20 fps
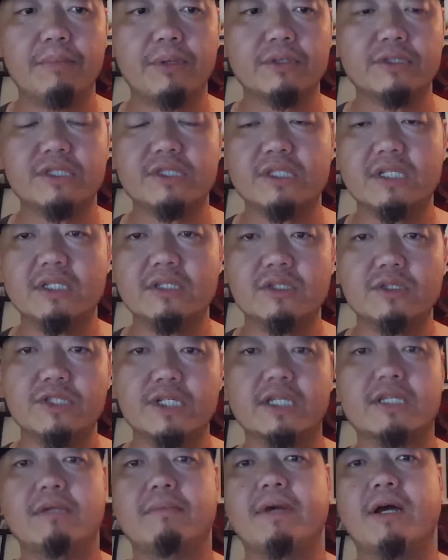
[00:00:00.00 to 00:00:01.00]
purchase these or
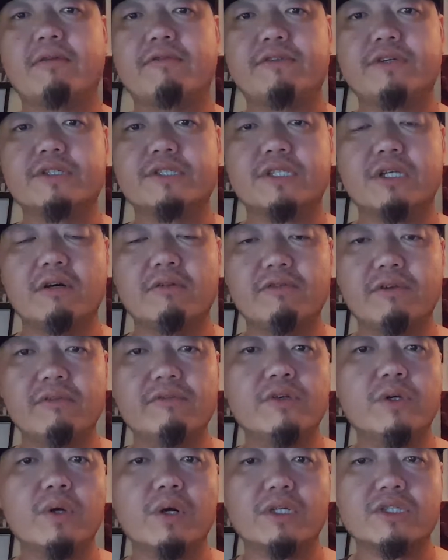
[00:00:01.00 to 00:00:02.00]
check them out for yourself
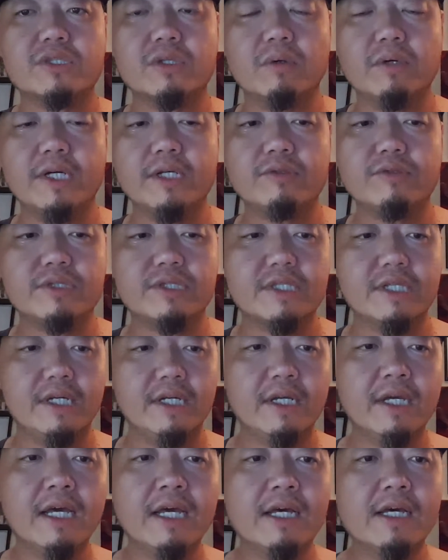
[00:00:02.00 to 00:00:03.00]
if you are so interested.
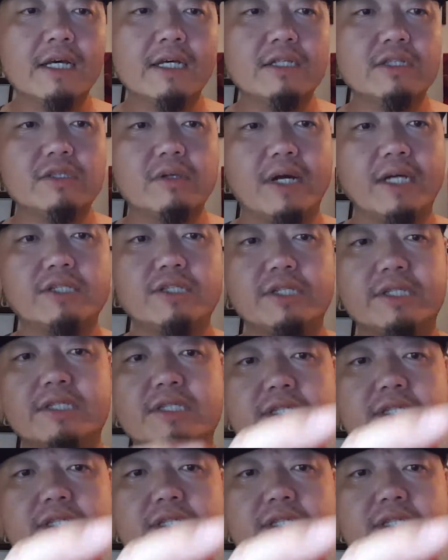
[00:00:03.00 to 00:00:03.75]
So as you can